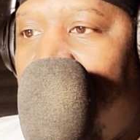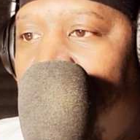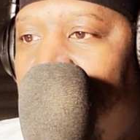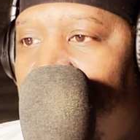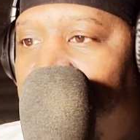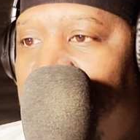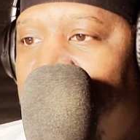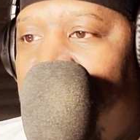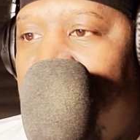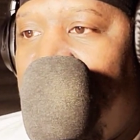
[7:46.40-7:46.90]

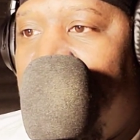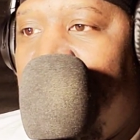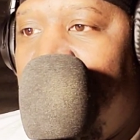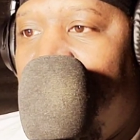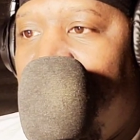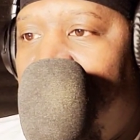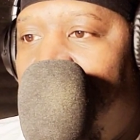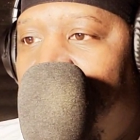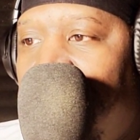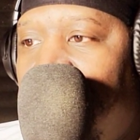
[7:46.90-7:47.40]
But
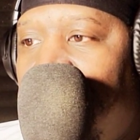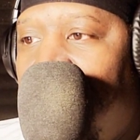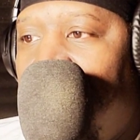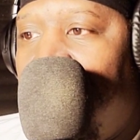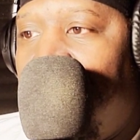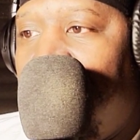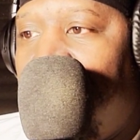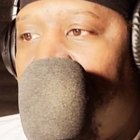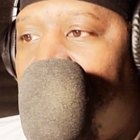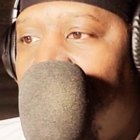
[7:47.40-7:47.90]
yeah,
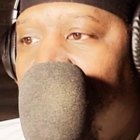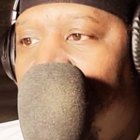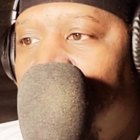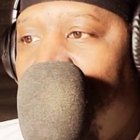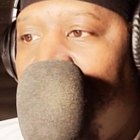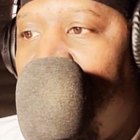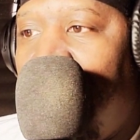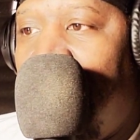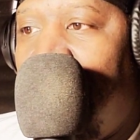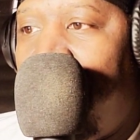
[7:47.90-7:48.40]

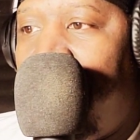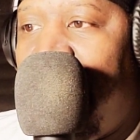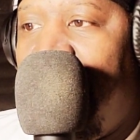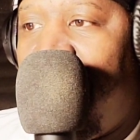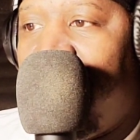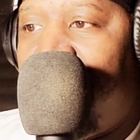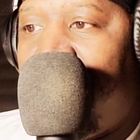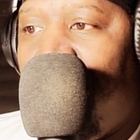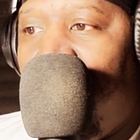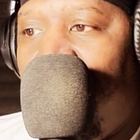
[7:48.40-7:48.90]
I'm
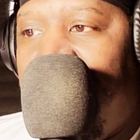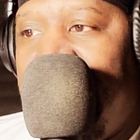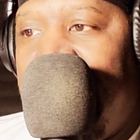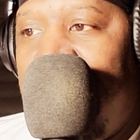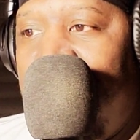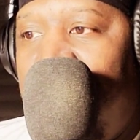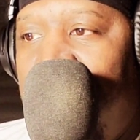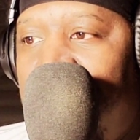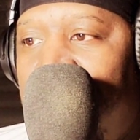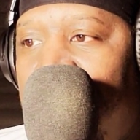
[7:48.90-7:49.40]
out the
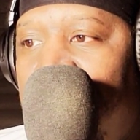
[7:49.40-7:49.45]
way.